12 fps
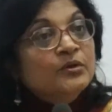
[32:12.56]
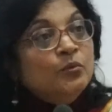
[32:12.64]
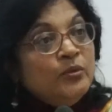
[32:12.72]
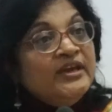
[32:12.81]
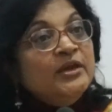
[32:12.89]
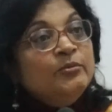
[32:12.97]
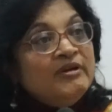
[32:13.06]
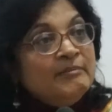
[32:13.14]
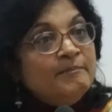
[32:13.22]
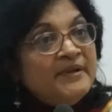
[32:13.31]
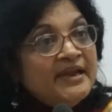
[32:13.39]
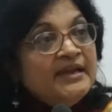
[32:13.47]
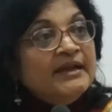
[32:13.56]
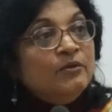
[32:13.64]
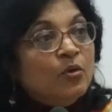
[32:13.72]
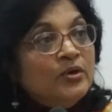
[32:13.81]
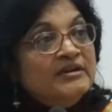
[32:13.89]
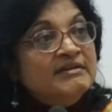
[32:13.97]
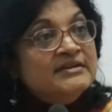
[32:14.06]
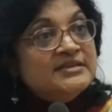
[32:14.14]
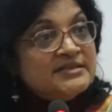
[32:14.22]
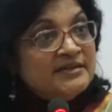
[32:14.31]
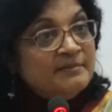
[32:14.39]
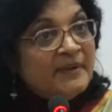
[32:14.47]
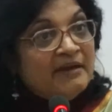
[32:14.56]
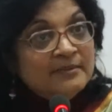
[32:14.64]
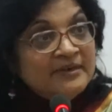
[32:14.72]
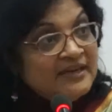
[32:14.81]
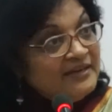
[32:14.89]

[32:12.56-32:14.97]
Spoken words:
we will bring an ordinance in Parliament.